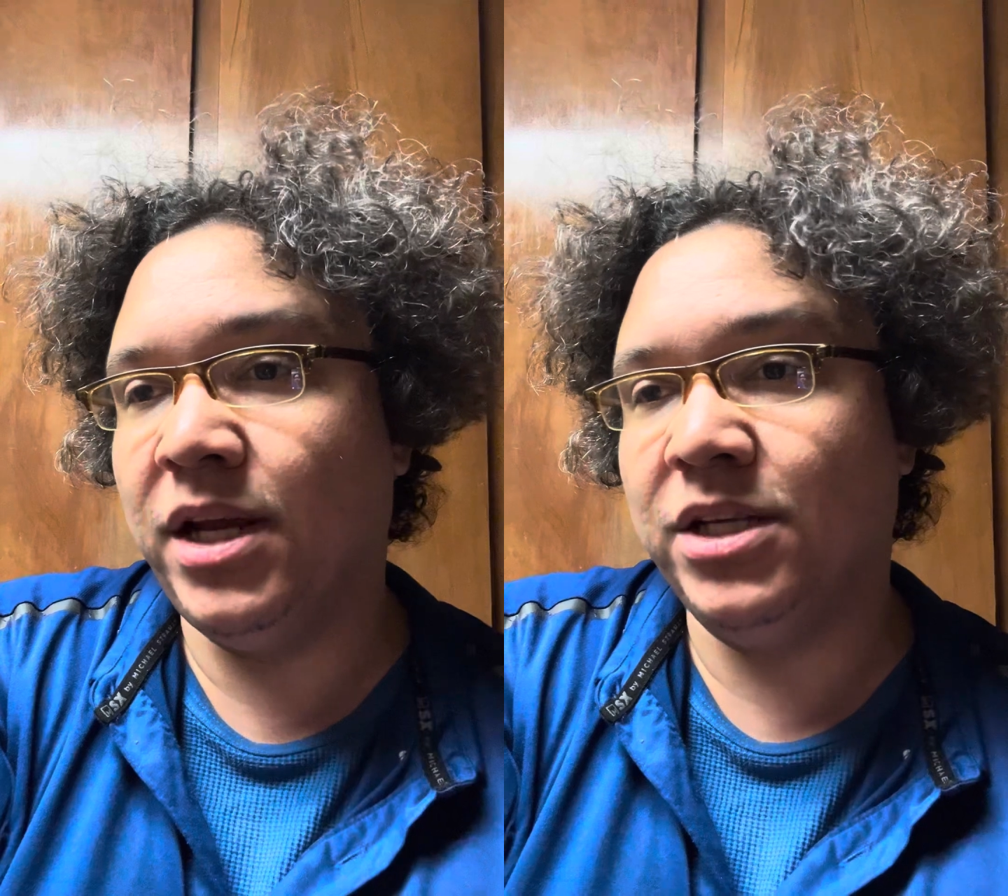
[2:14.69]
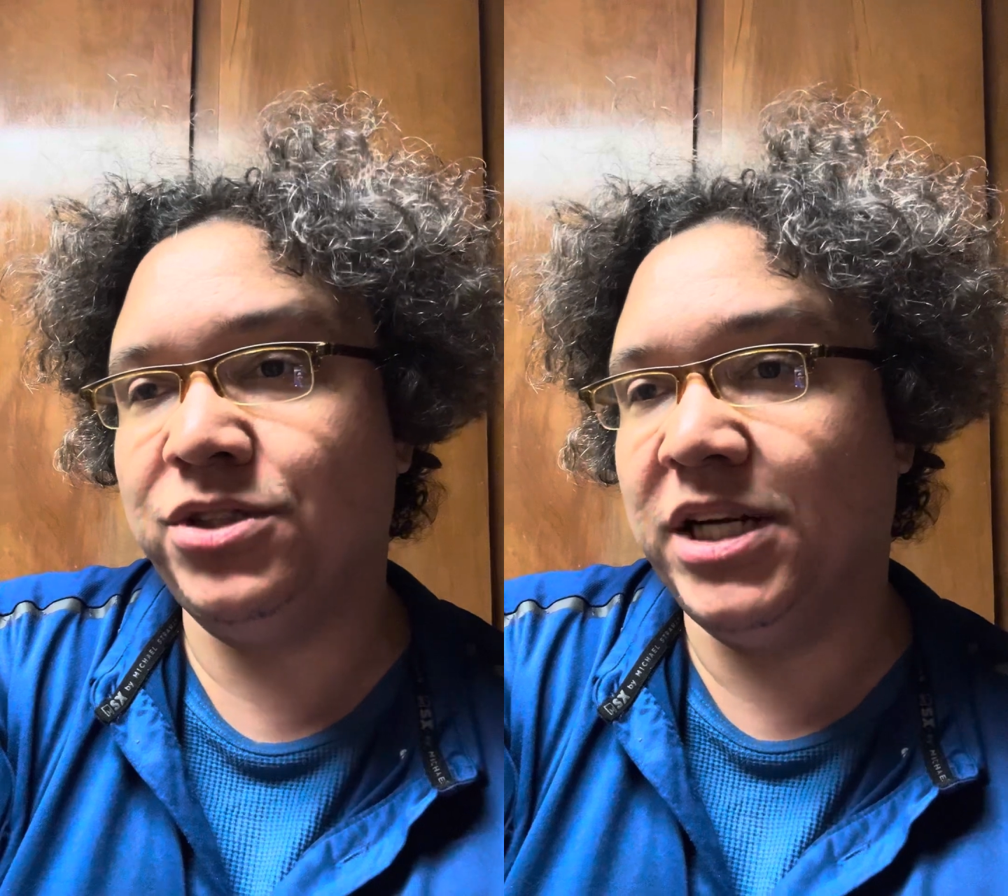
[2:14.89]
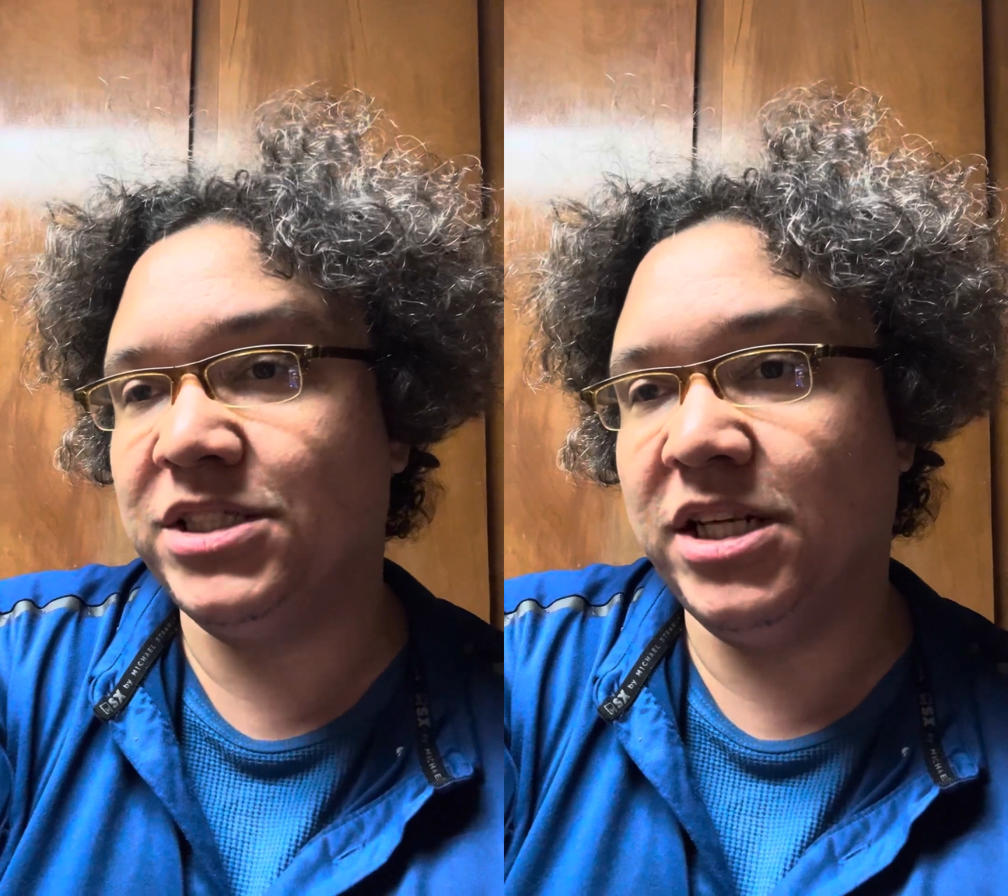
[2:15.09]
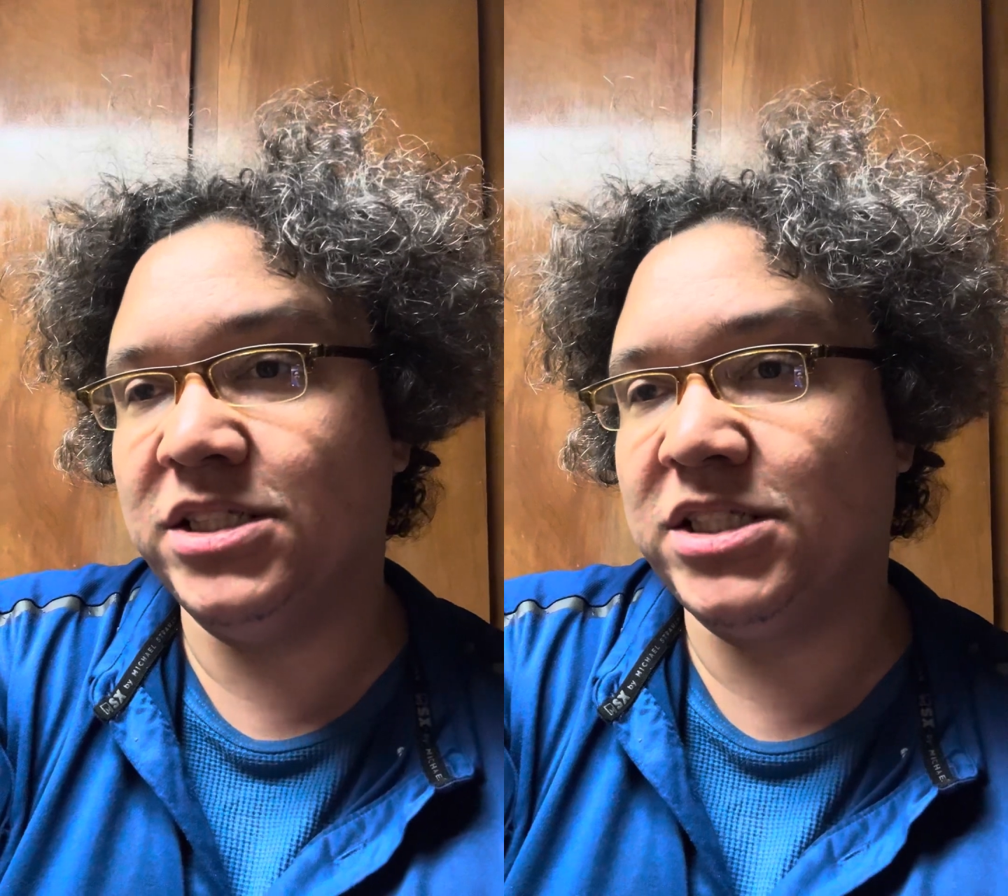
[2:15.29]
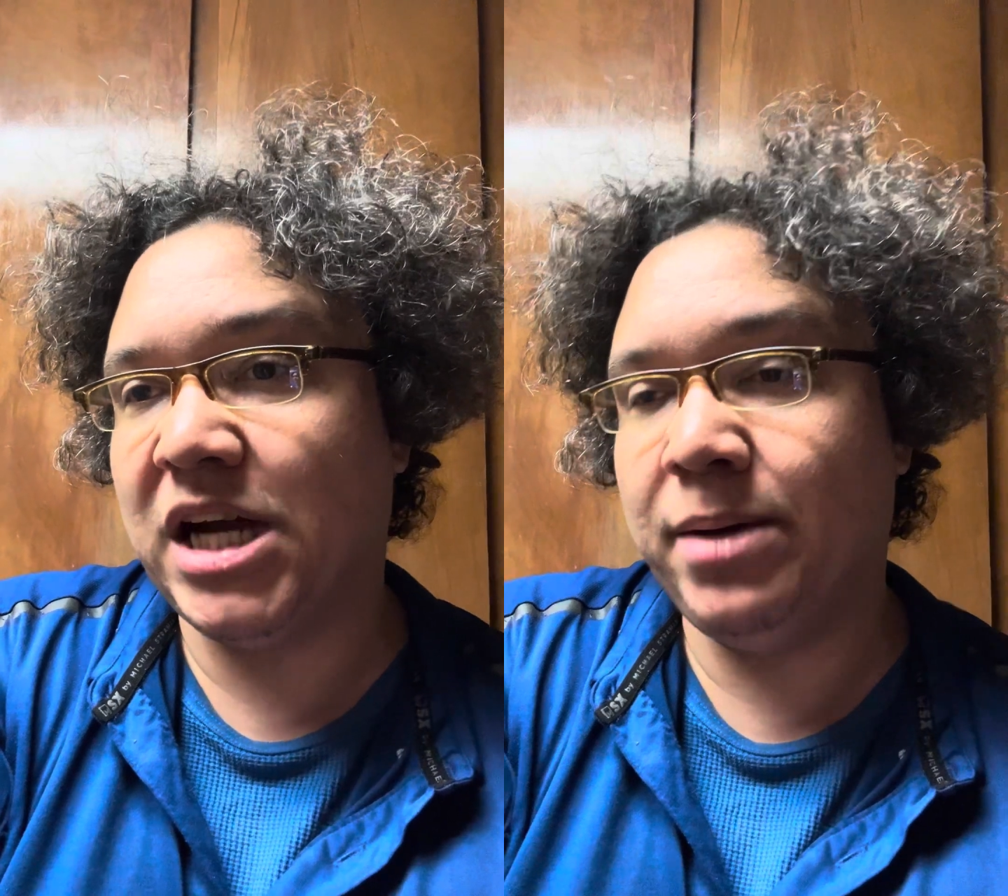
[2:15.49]
that
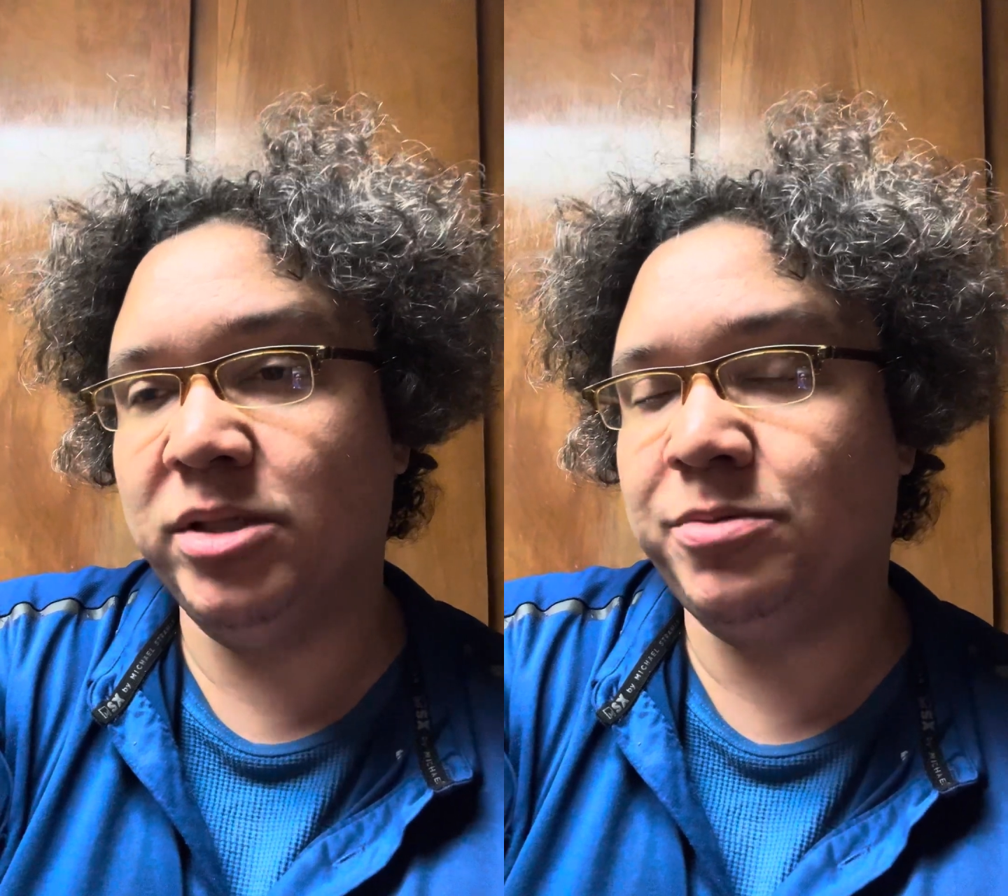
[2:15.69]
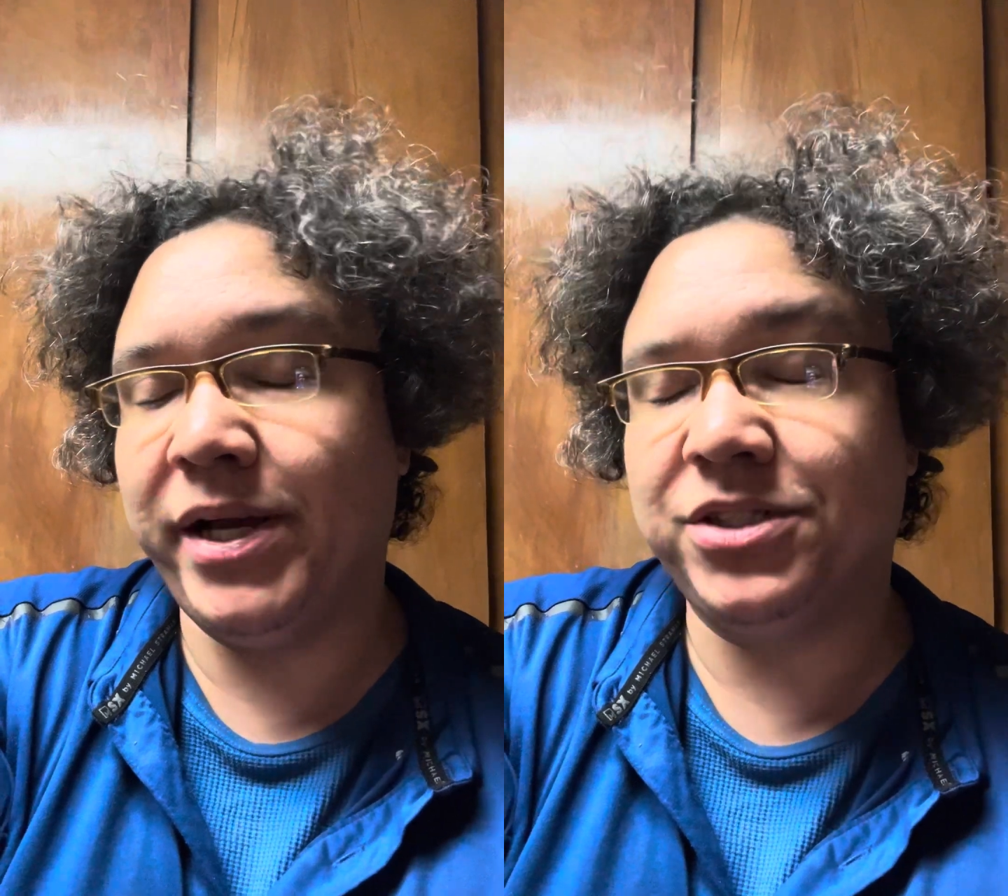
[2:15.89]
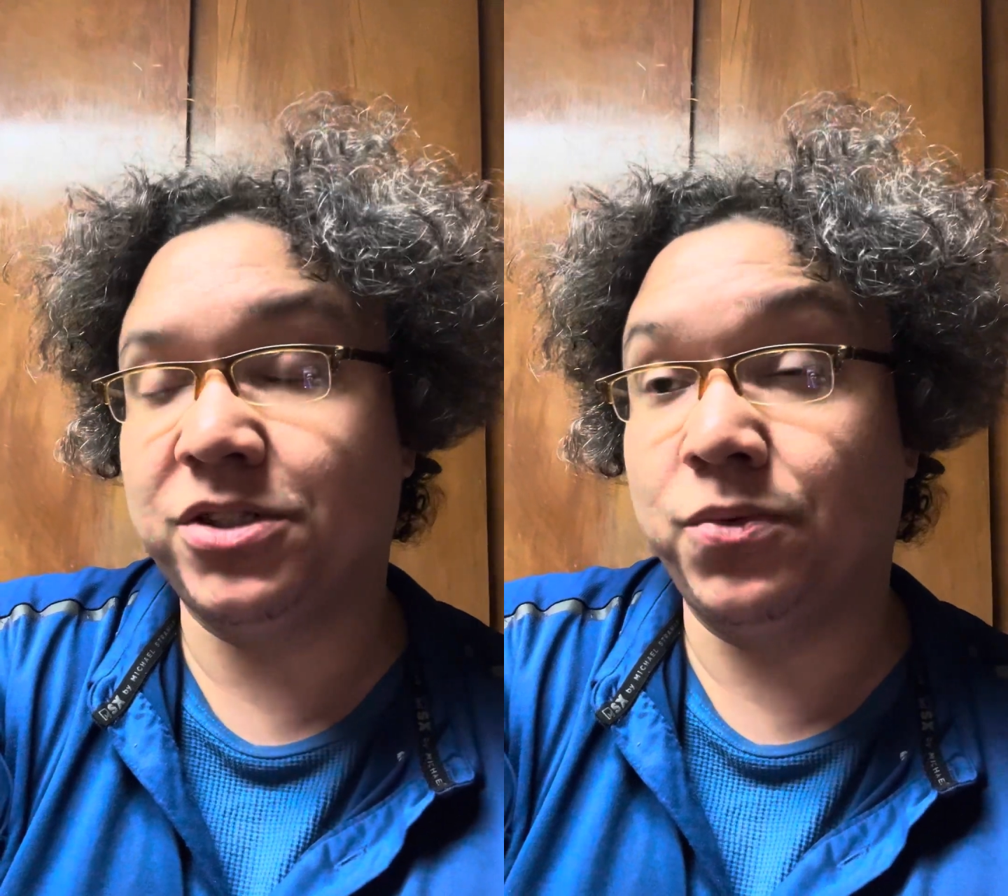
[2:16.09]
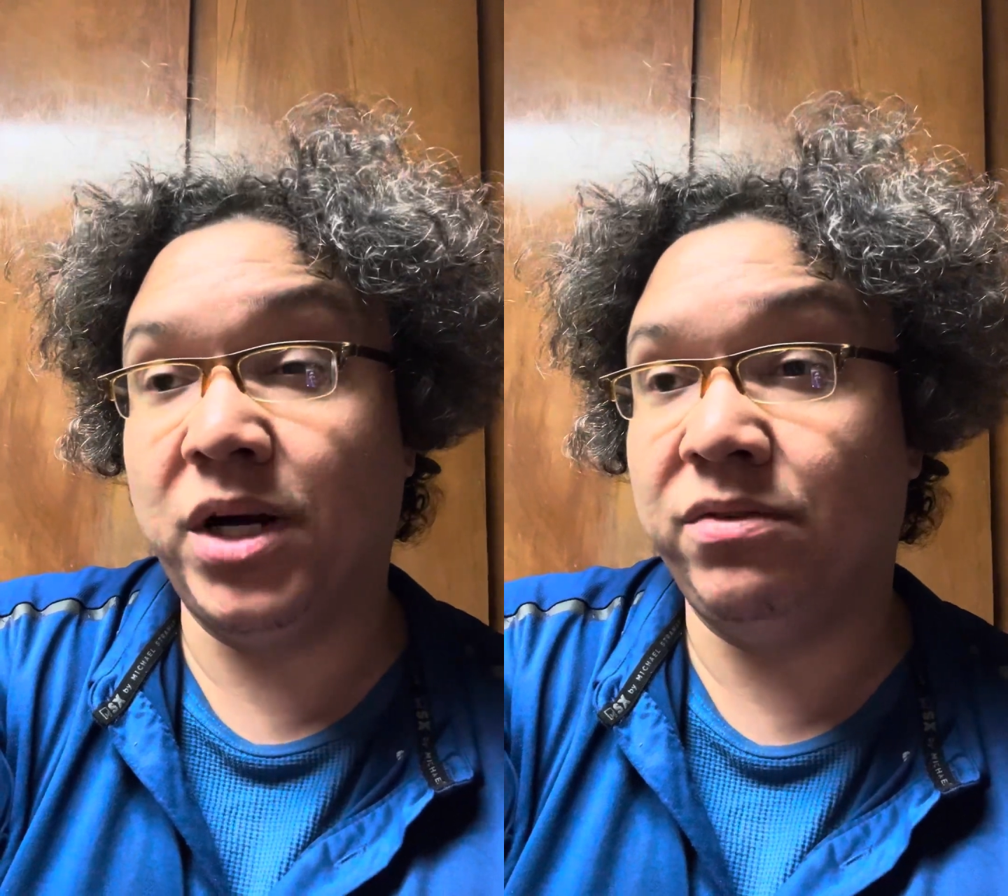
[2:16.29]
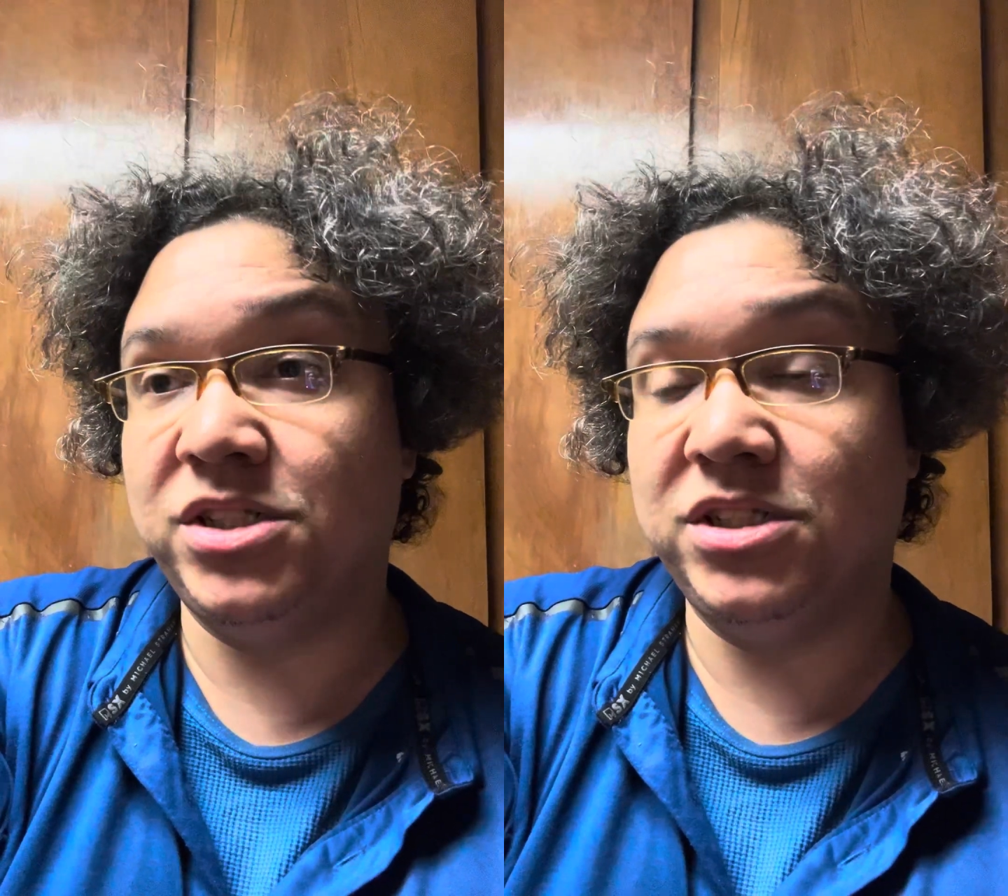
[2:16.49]
transcends time and space or
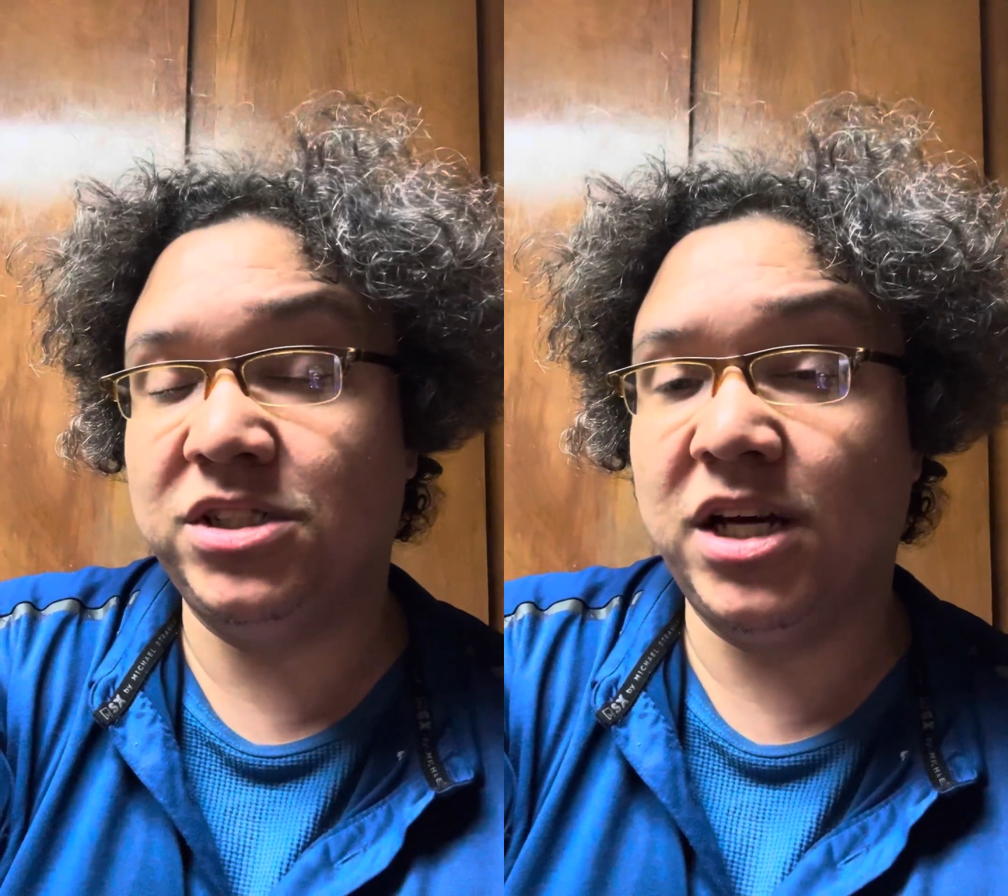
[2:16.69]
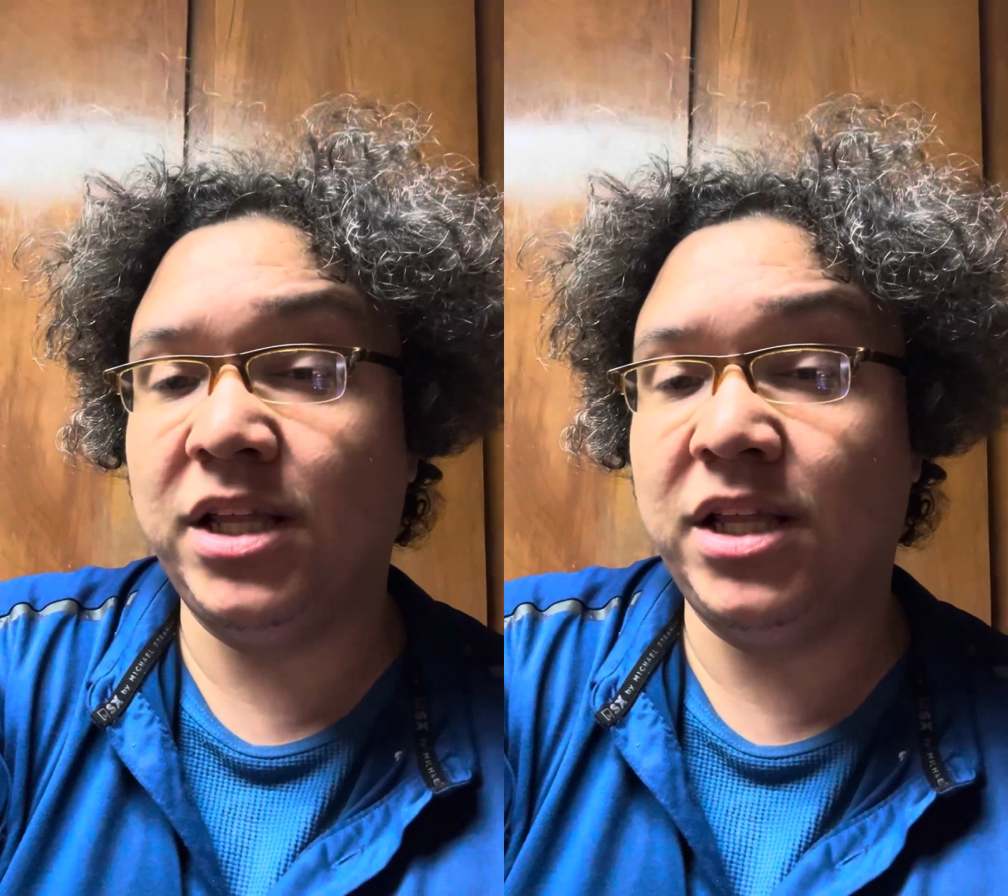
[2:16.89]
whatever she said.